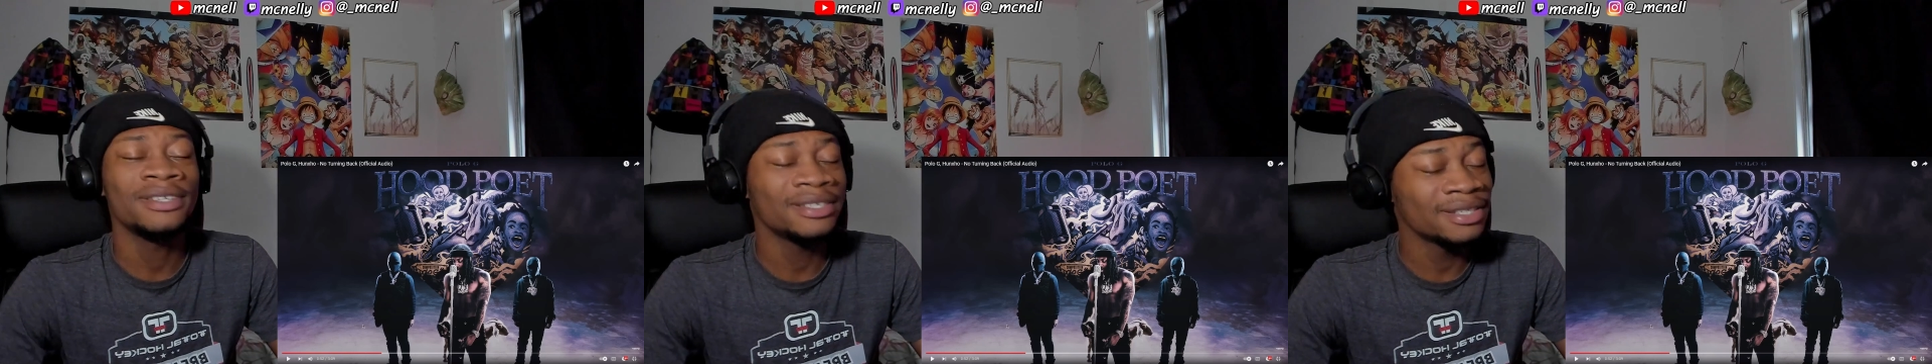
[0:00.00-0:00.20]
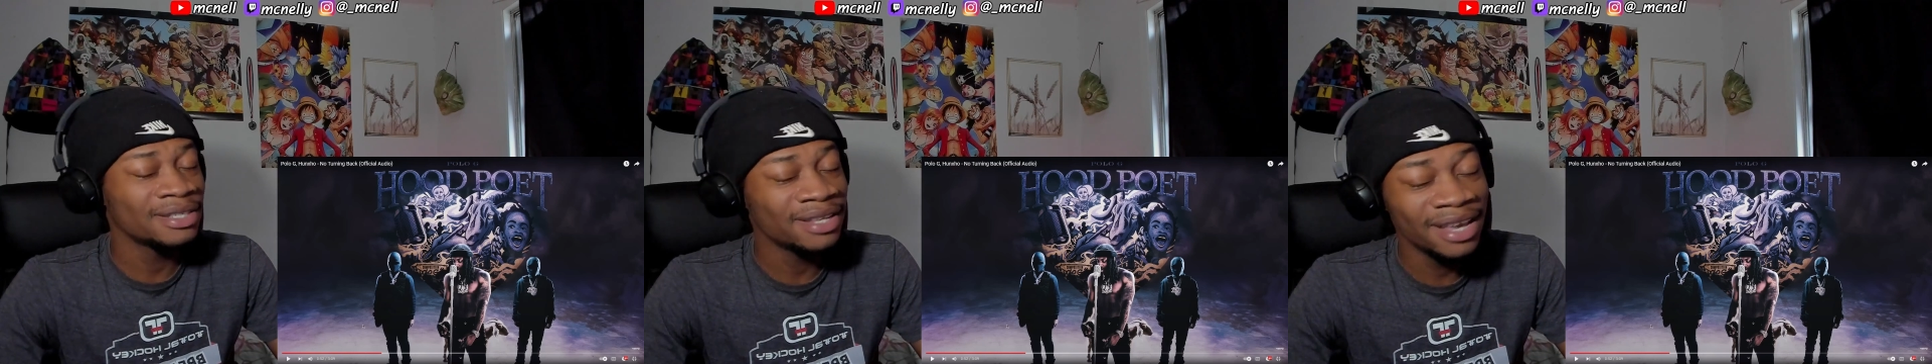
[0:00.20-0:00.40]

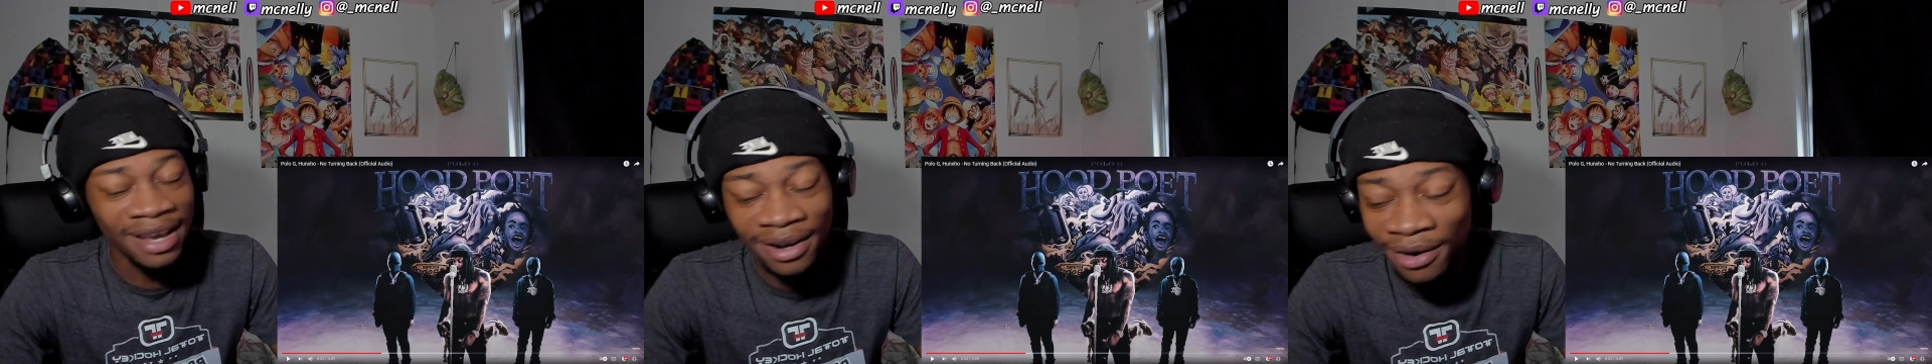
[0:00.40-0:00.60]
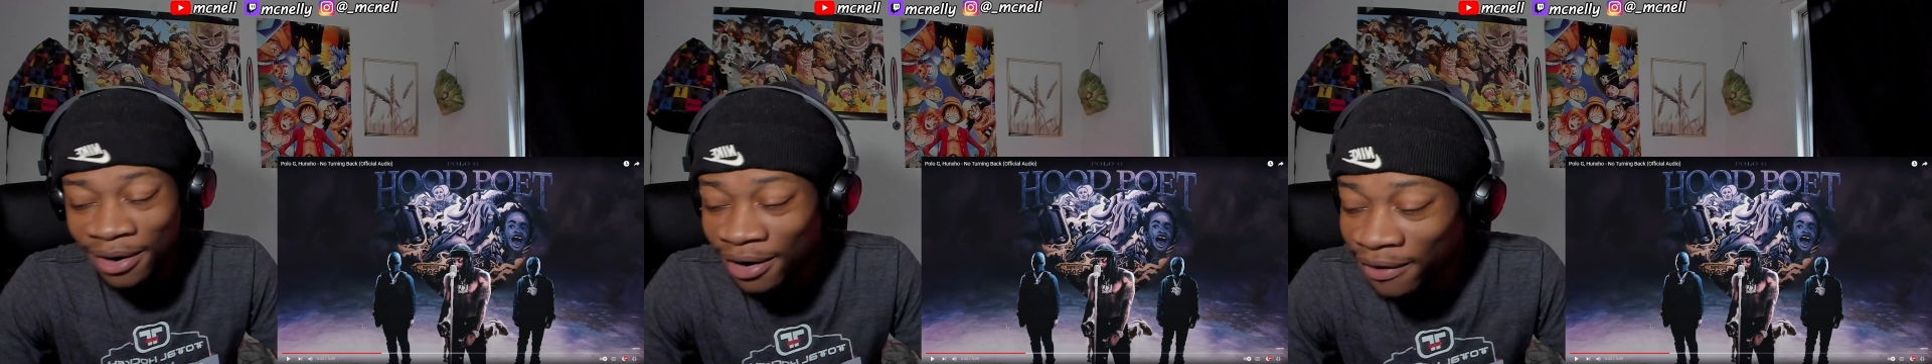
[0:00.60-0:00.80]
Just
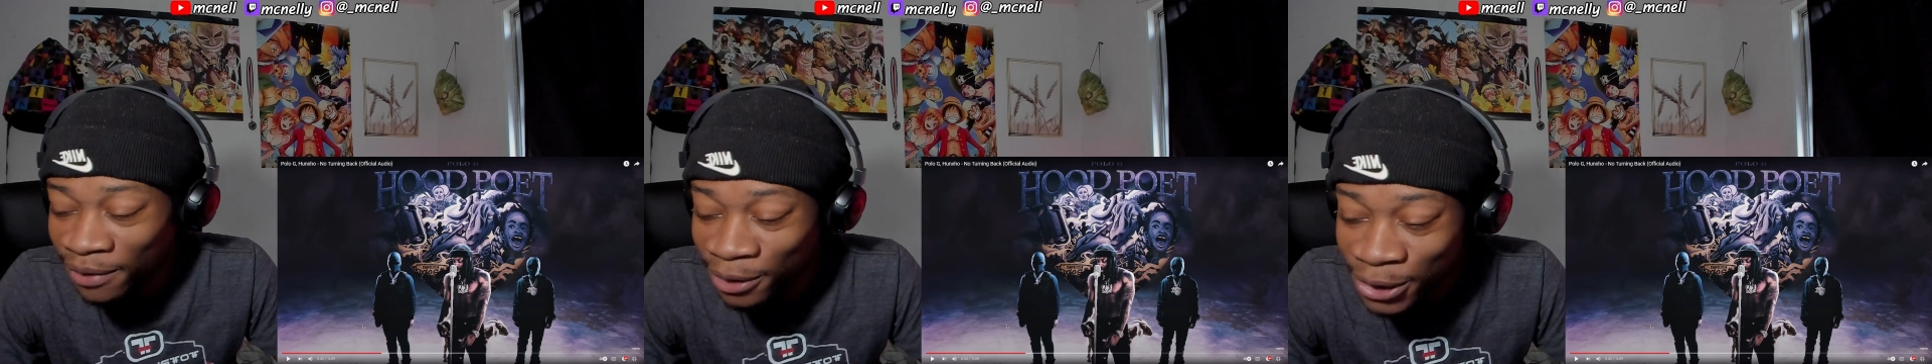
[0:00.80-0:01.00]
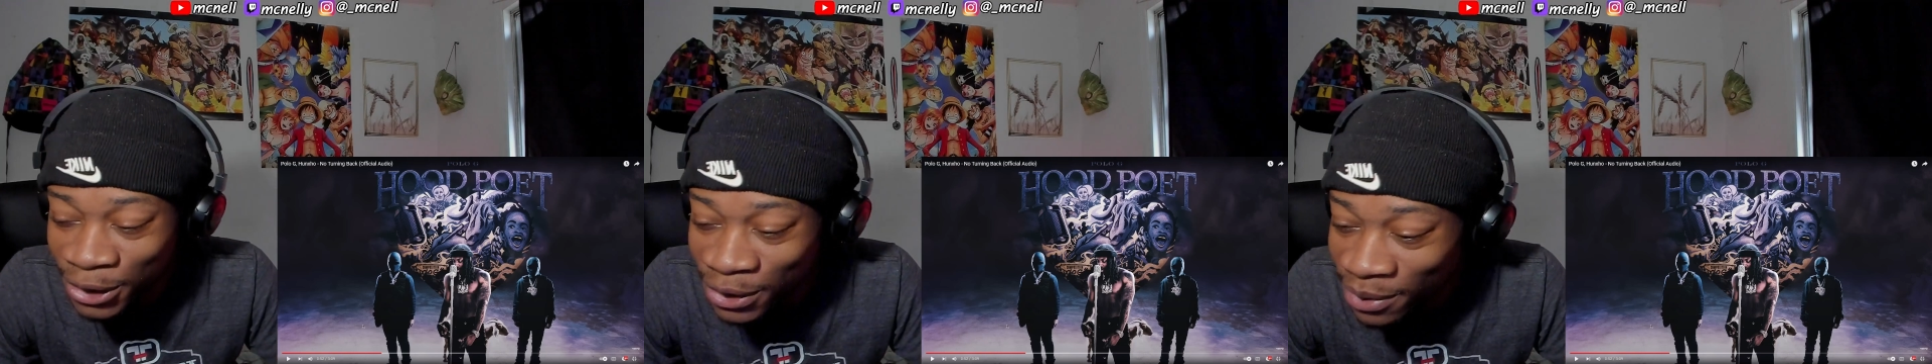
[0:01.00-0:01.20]
get off
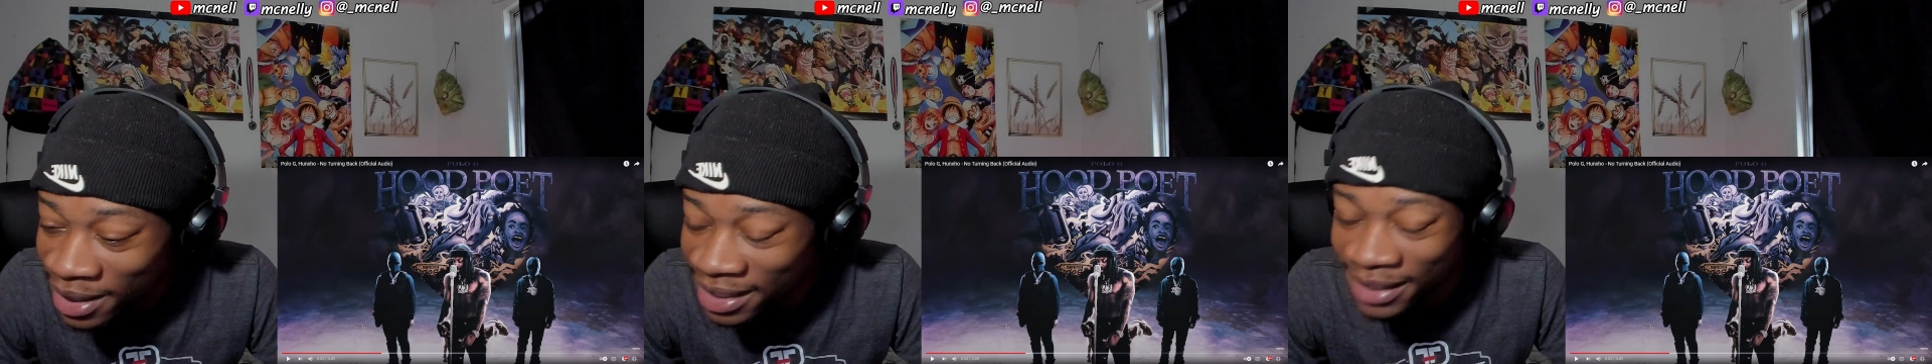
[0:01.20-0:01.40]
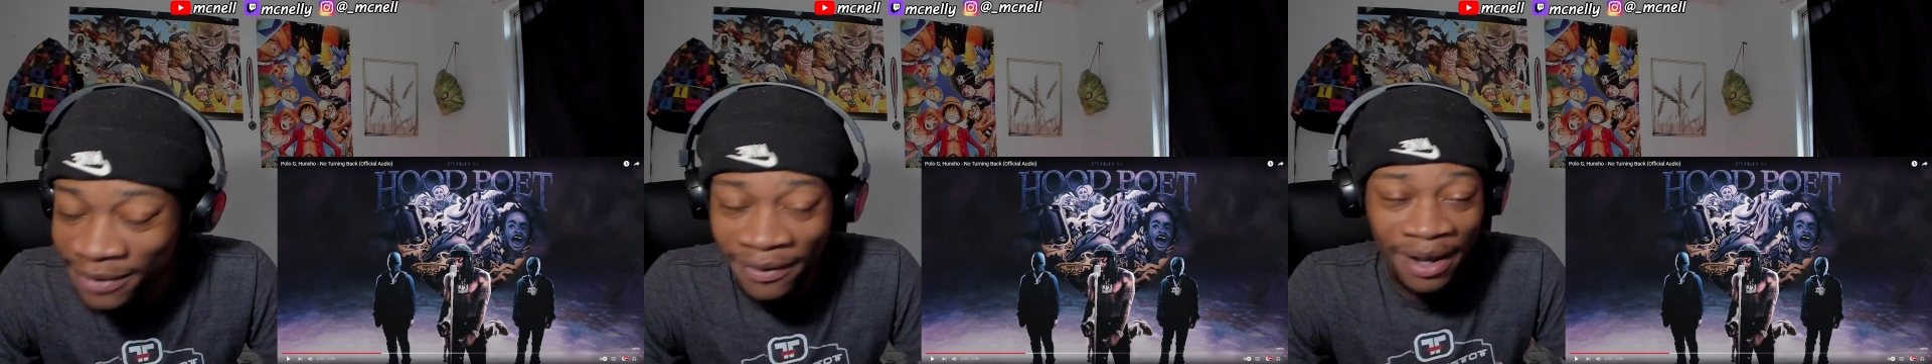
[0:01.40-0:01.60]
the
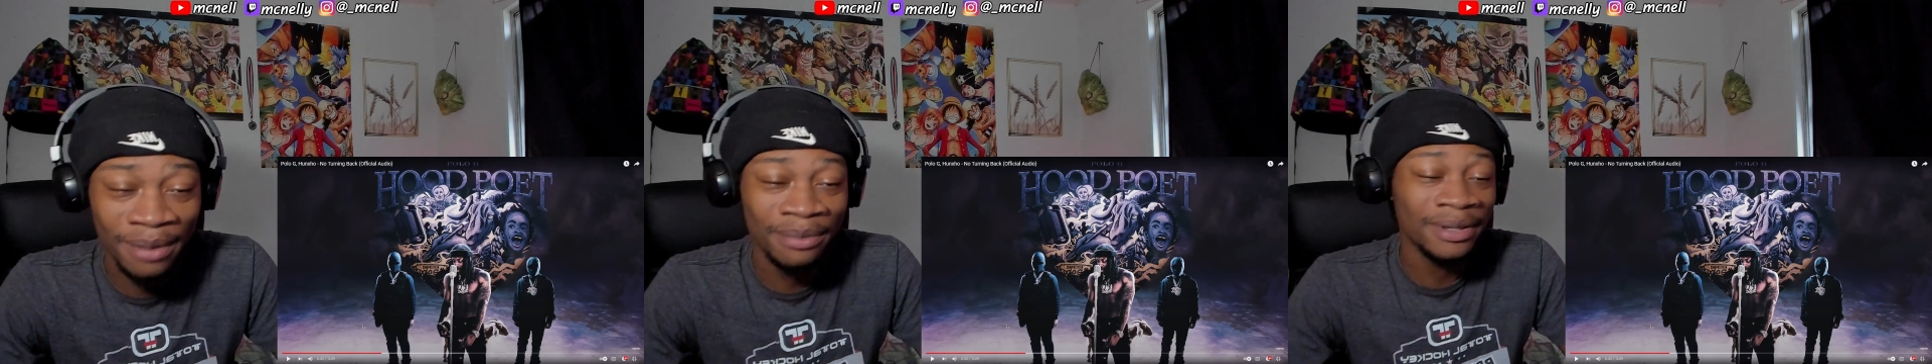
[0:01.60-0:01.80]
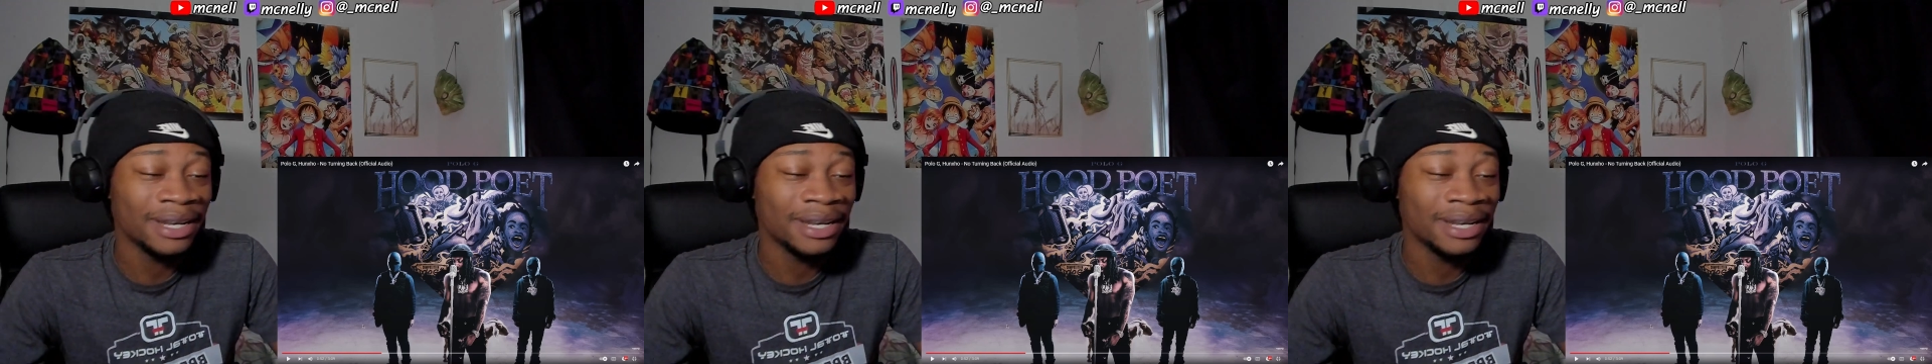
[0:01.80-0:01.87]
streets, fam.